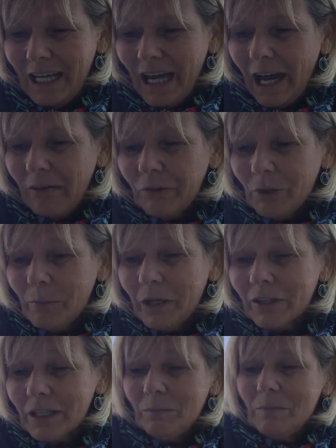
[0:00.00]

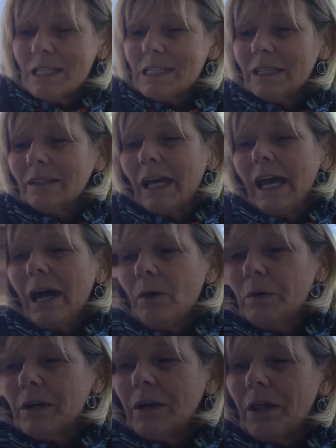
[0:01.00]
African-American mystic
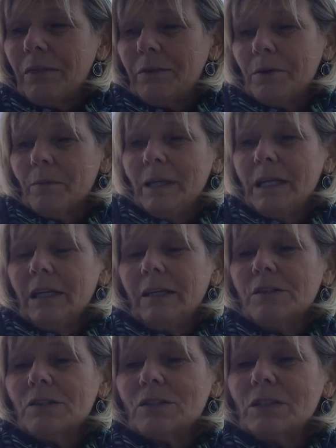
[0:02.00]
Howard Thurman
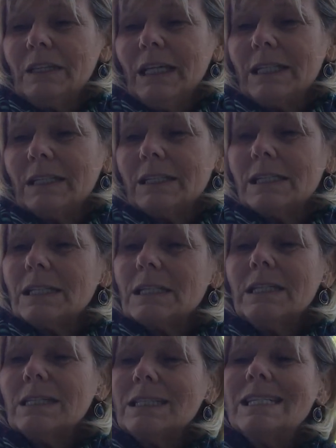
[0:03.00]
understood that
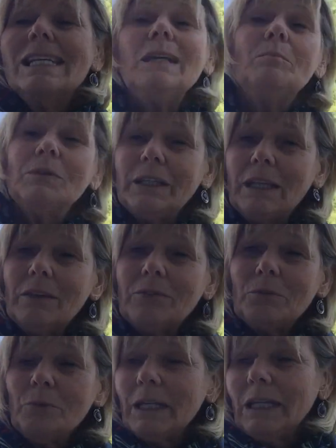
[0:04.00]
this deeply
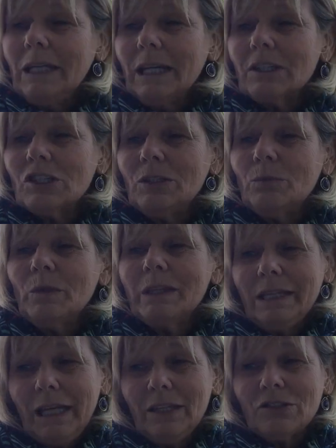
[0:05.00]
through a connection with
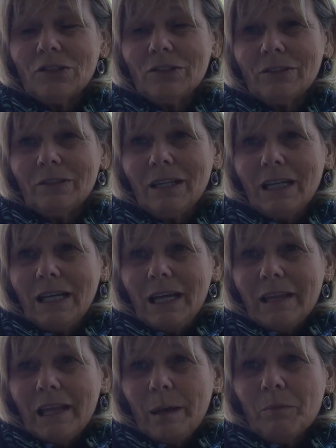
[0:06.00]
nature
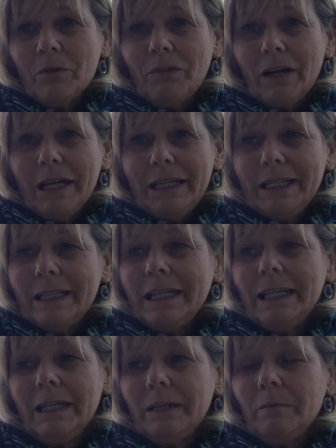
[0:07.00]
that provided
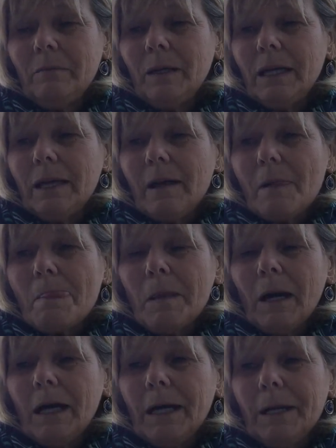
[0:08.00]
him
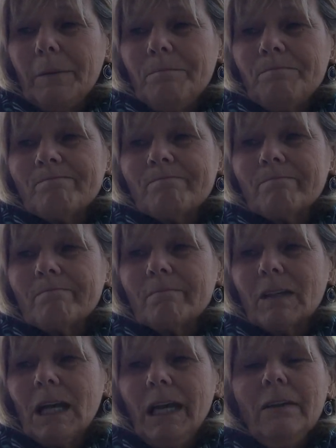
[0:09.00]
kind
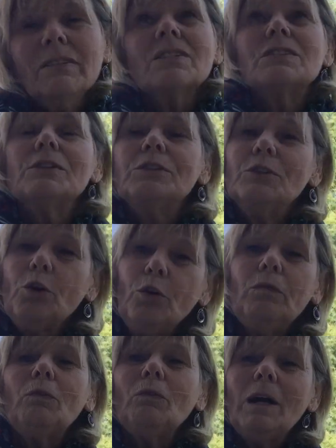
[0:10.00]
of a certain
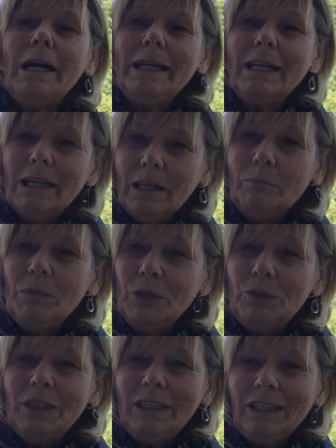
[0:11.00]
overriding
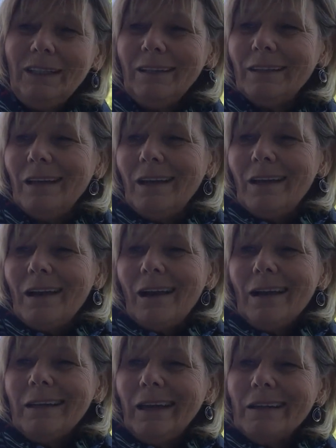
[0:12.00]
immunity
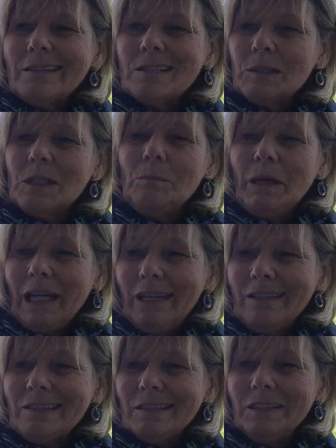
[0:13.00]
against the
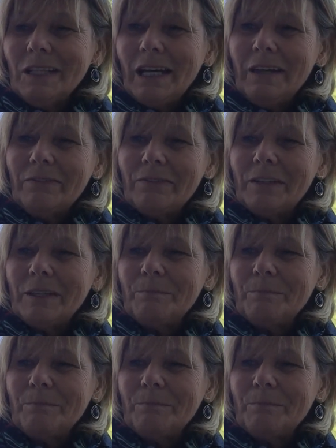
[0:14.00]
pains in life.